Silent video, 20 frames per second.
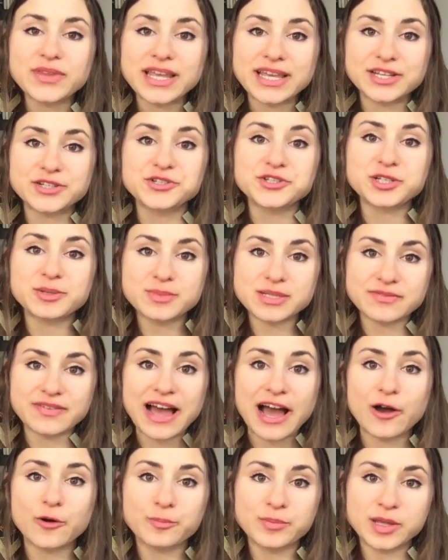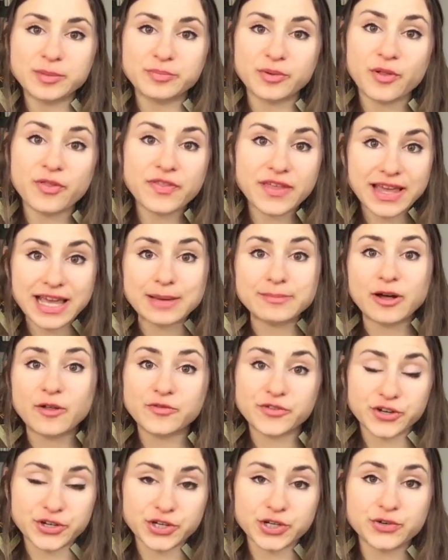in terms of how people think
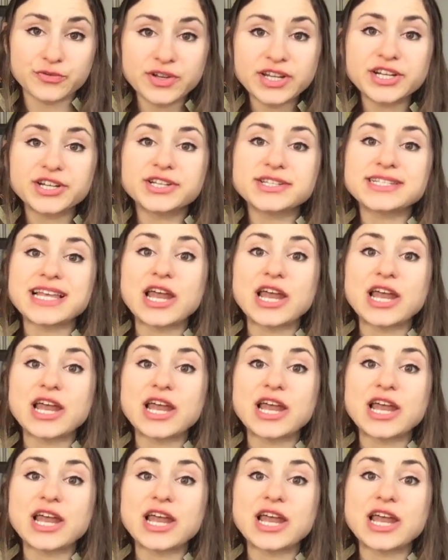about their careers